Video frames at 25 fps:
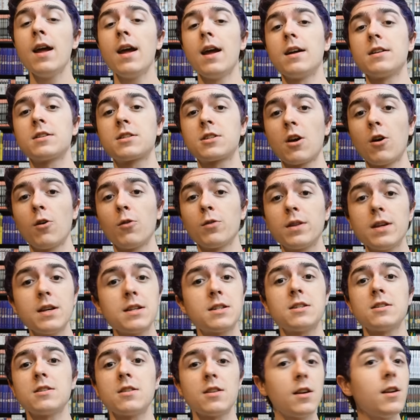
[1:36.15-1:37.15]
And so
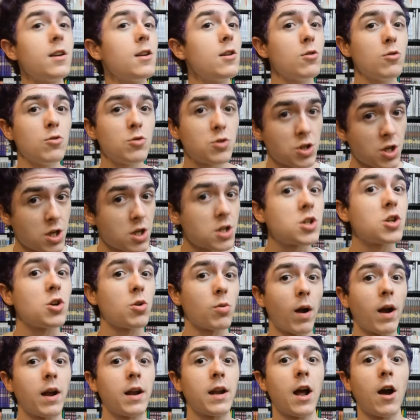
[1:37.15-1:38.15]
this is a huge issue
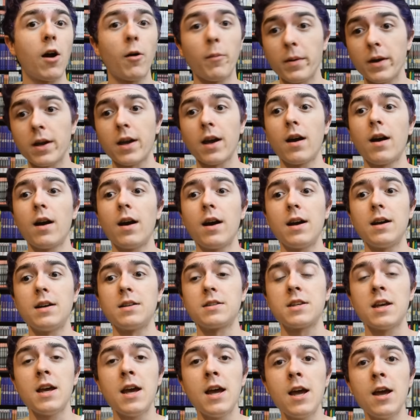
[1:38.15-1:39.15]
right now
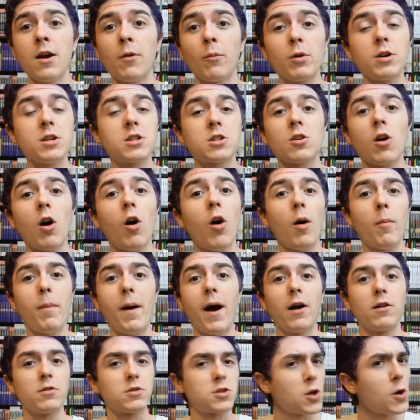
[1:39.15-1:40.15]
because we saw
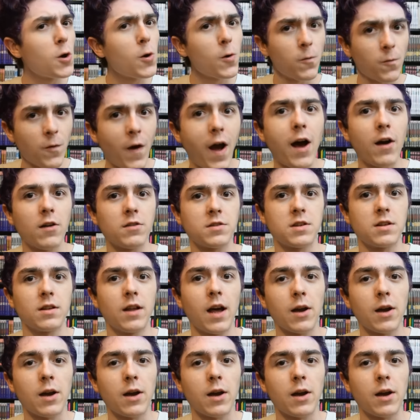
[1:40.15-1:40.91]
about 2,000.